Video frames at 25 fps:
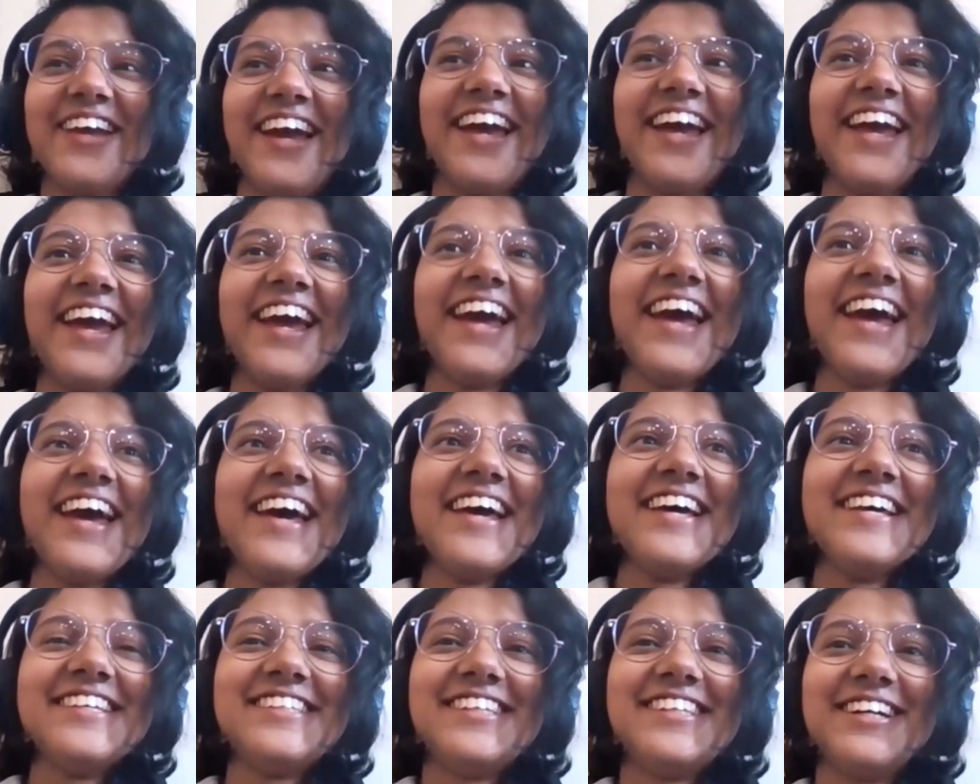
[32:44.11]

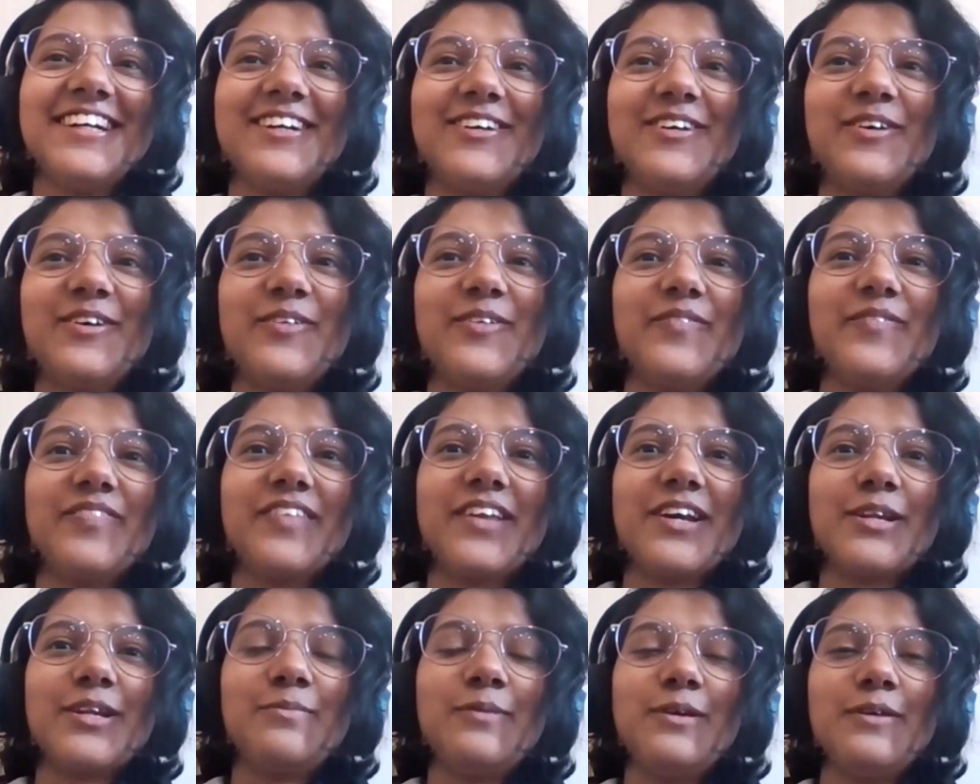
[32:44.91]
Okay.
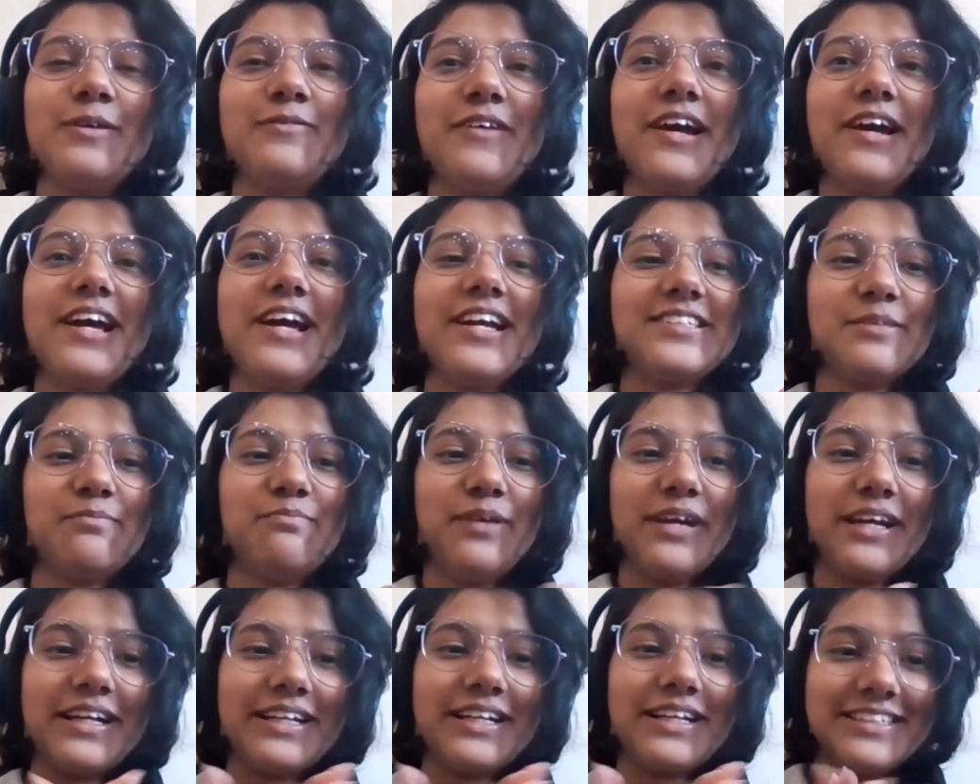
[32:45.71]
So, to be fair,
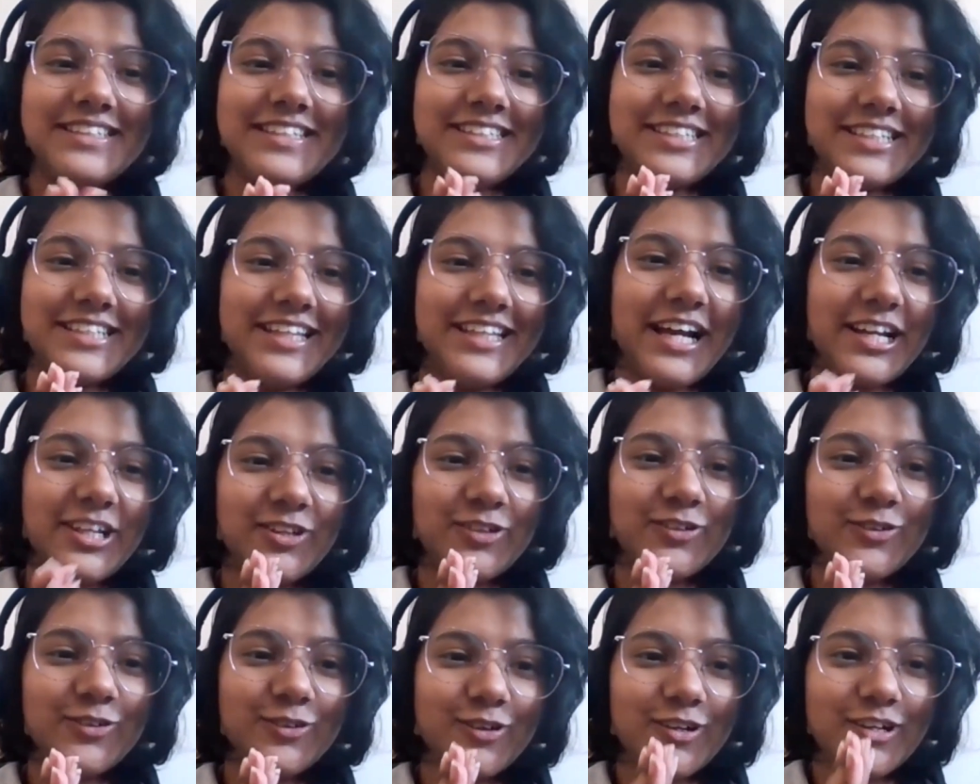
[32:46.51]
it's a big
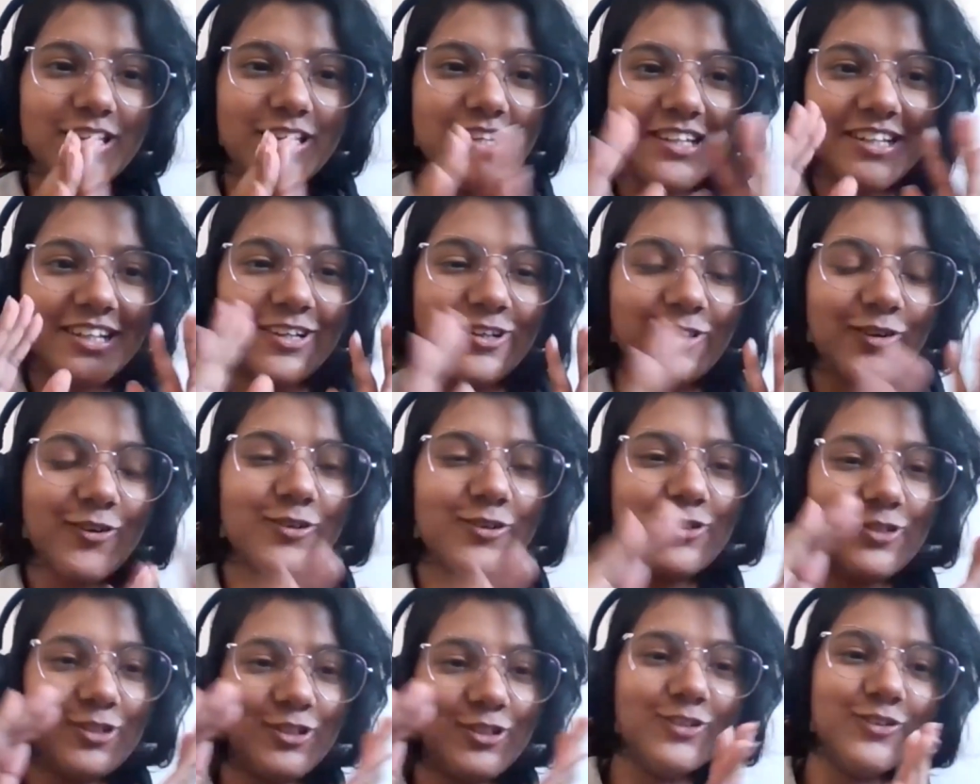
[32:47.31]
decision that you
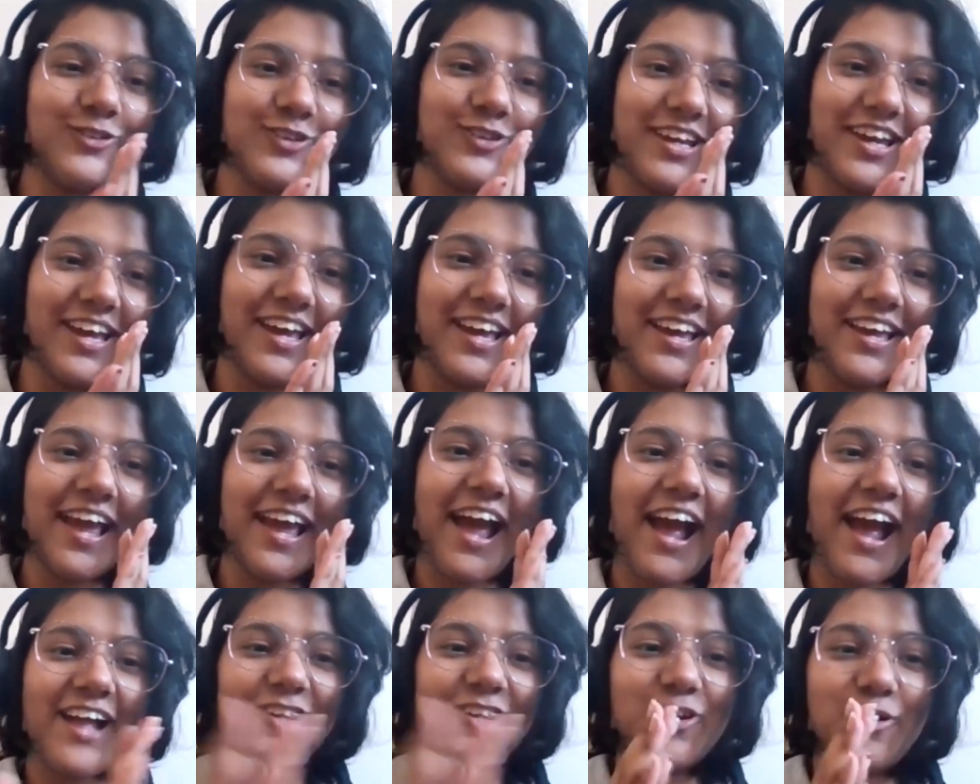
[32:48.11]
go to
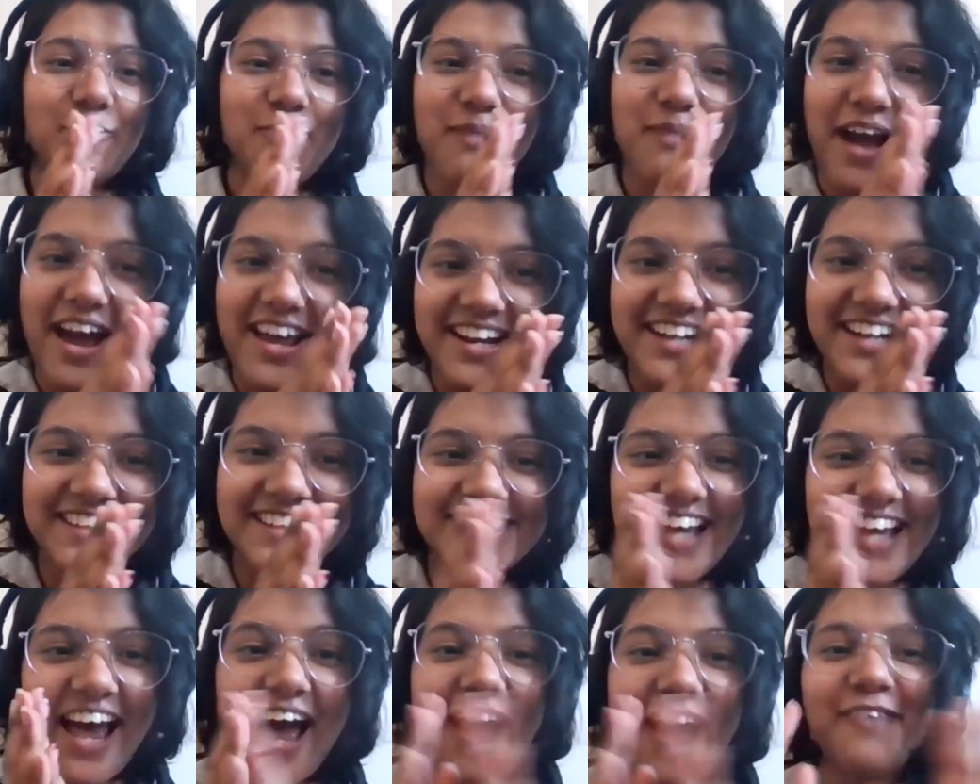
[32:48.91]
UK and your
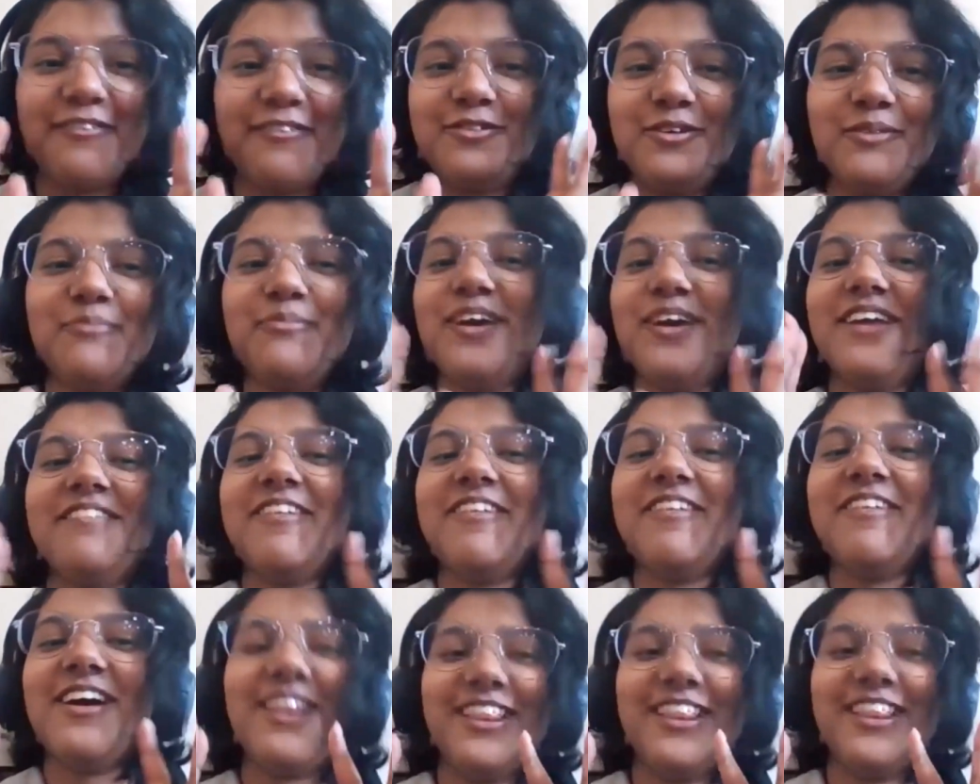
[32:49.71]
parents have
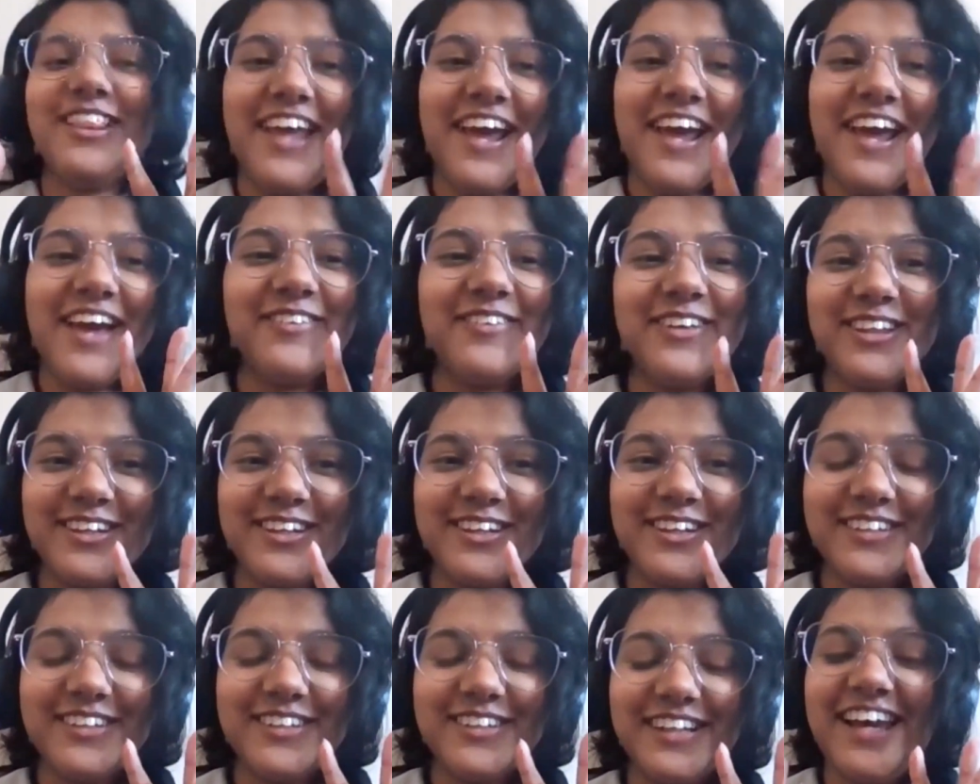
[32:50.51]
to be
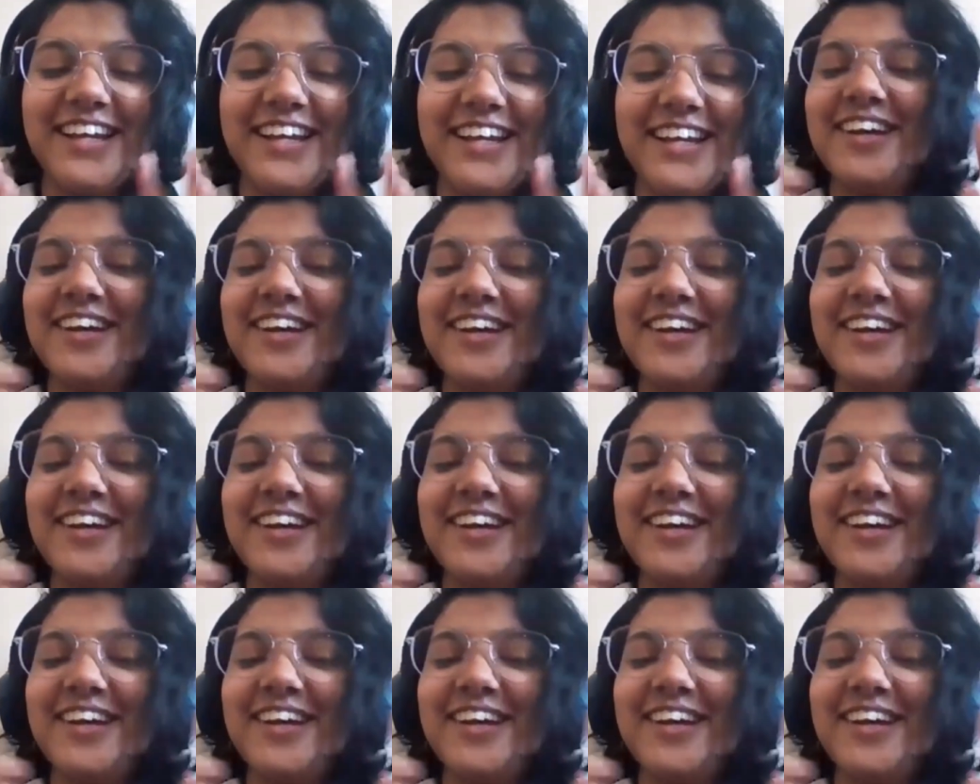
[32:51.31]
there with you.